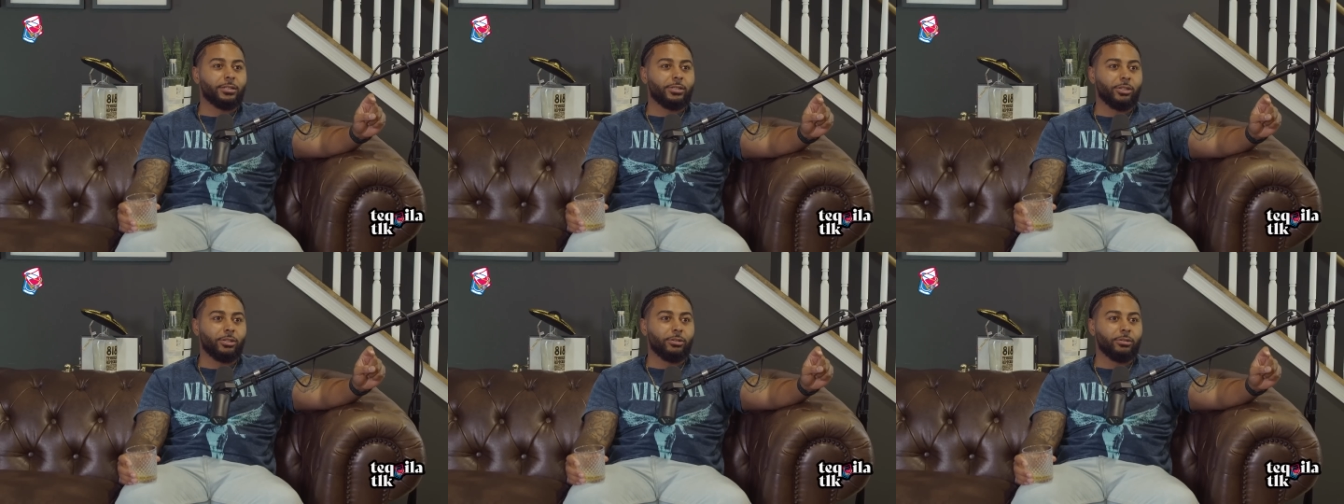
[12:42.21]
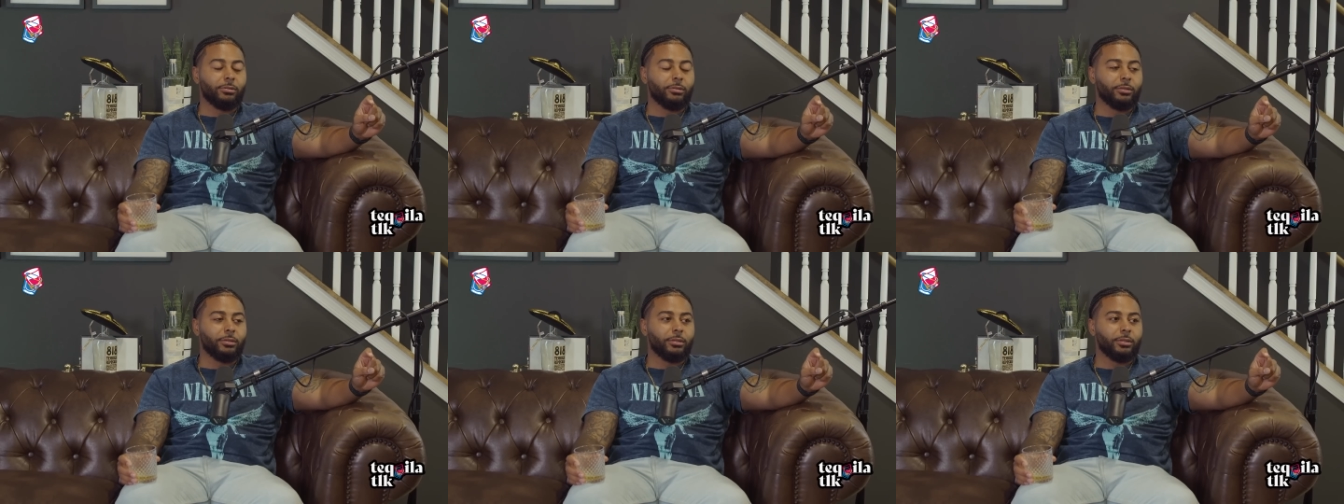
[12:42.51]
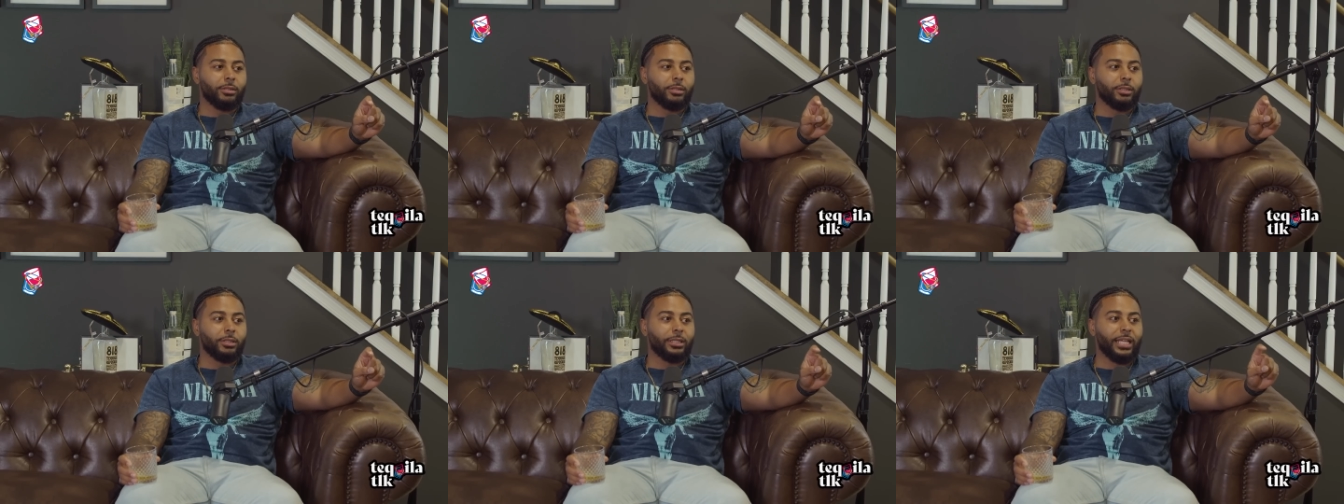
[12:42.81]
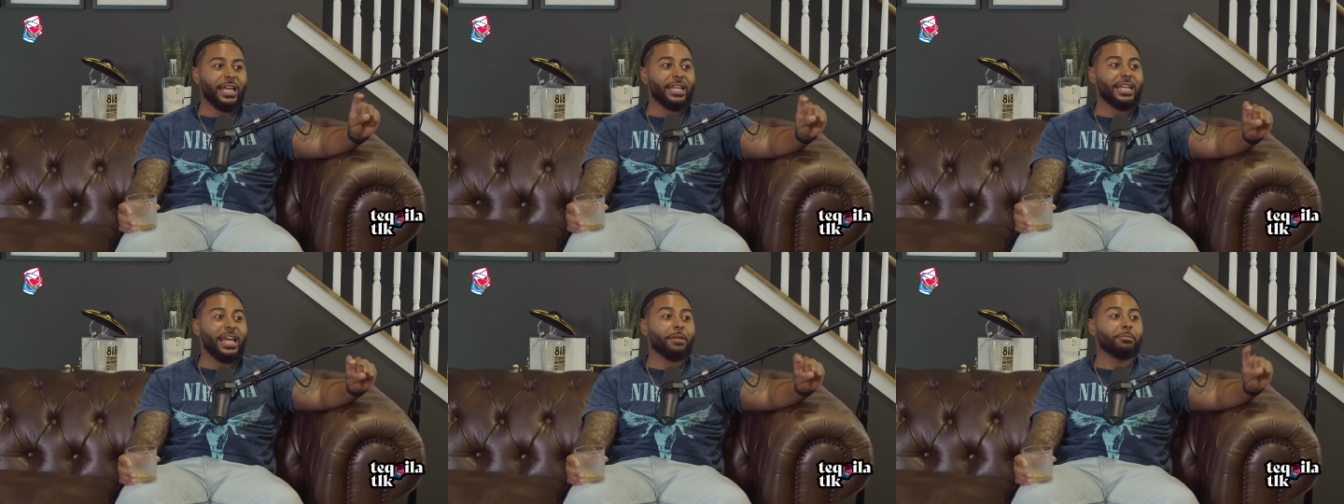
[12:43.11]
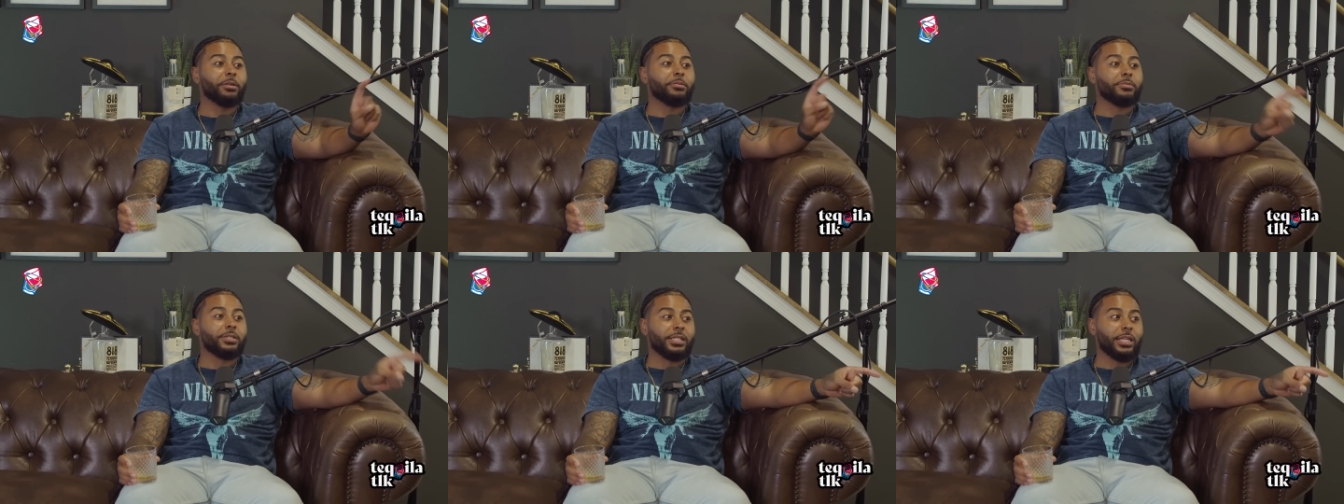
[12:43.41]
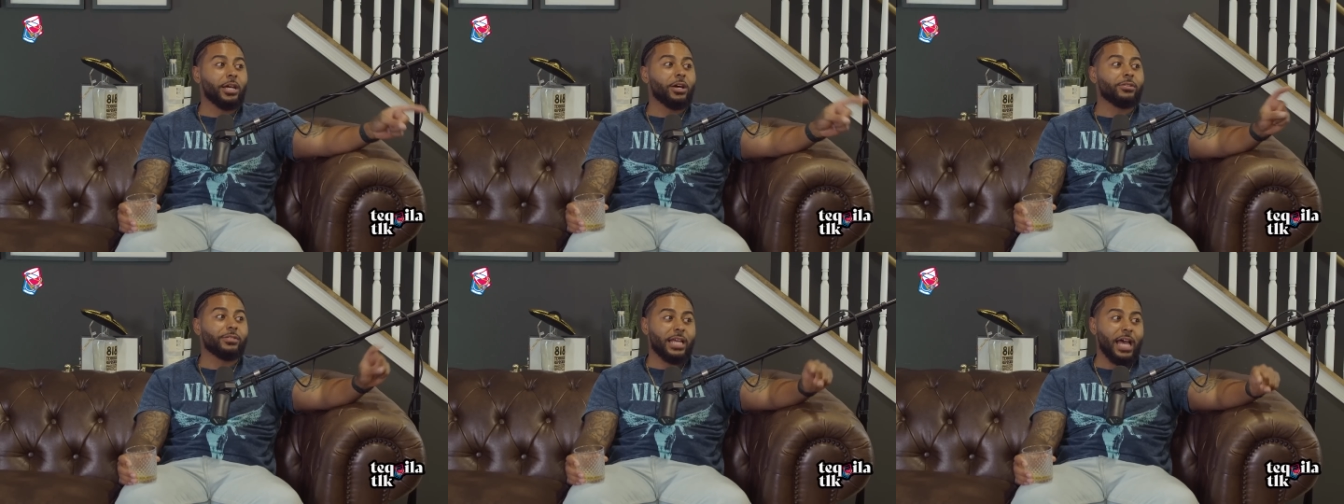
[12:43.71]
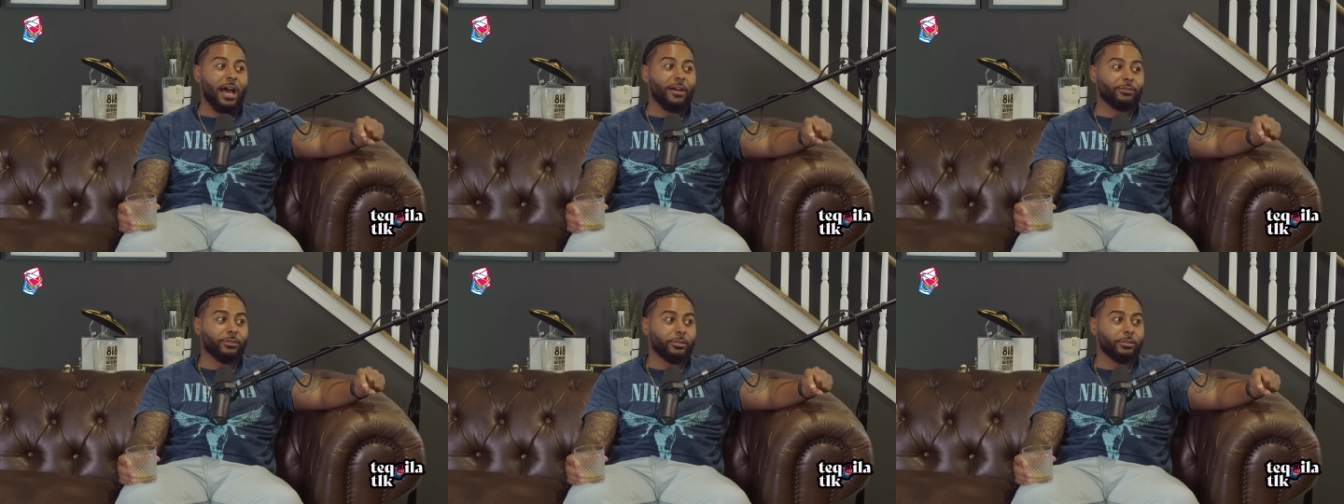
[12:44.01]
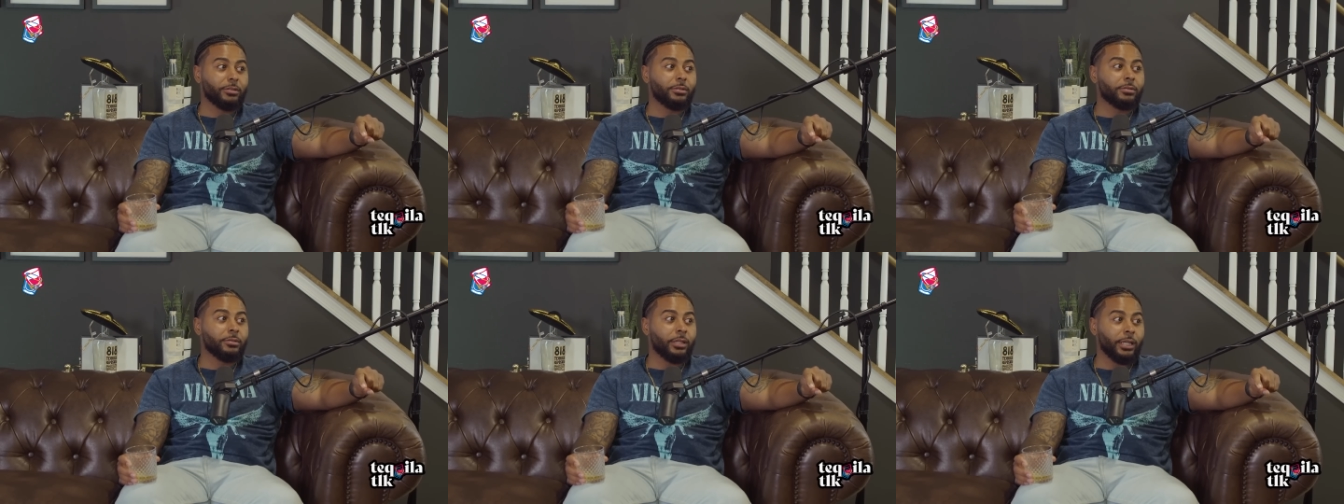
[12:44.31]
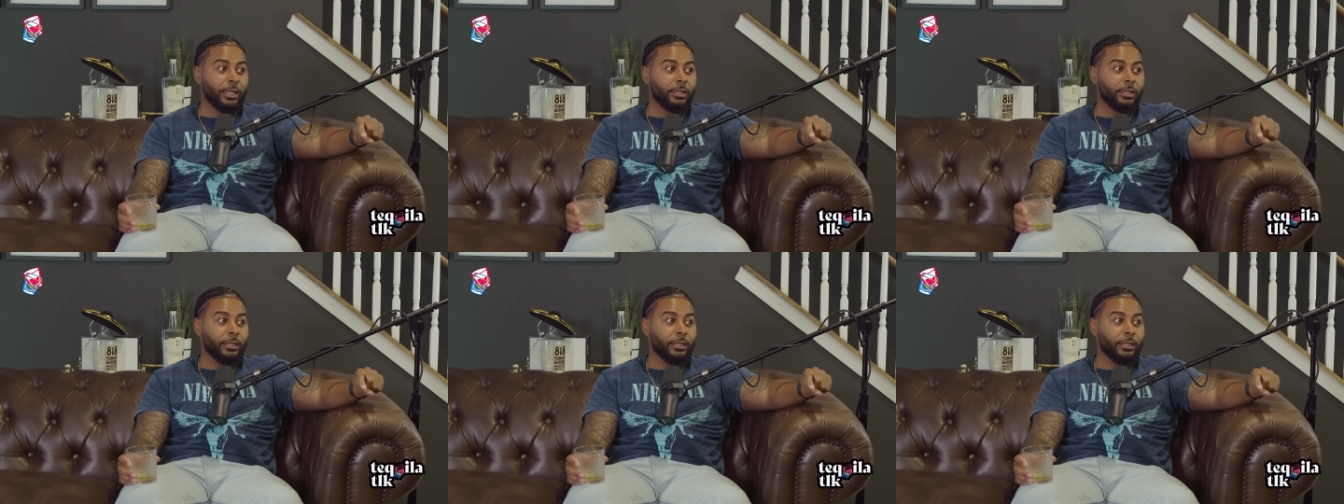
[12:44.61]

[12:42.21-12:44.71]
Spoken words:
So they named themselves after the